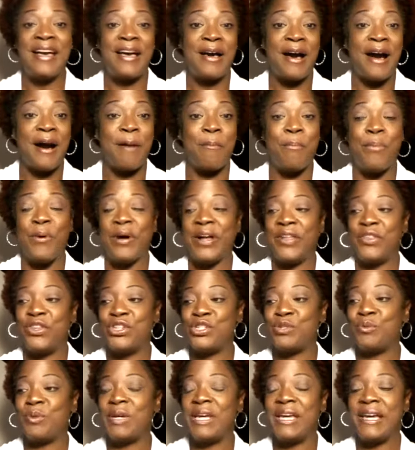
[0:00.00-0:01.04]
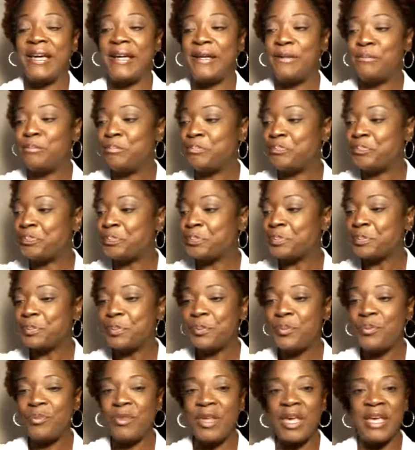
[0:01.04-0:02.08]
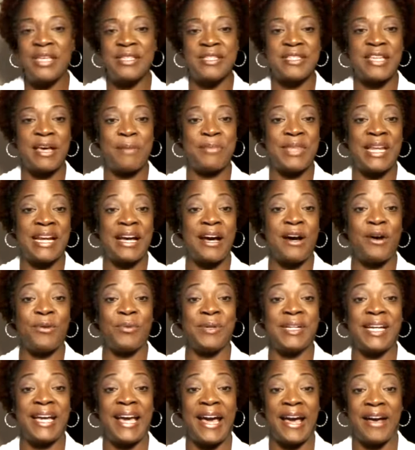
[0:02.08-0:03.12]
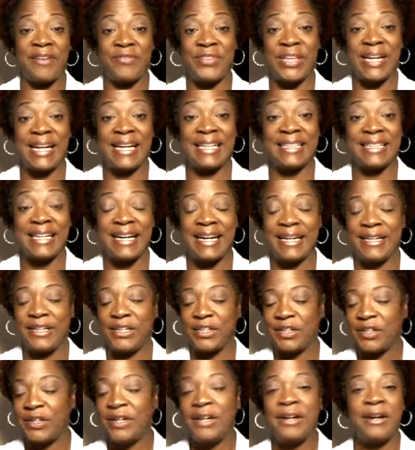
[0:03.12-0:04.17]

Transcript: uh, bought this weekend and some that I already have that I like.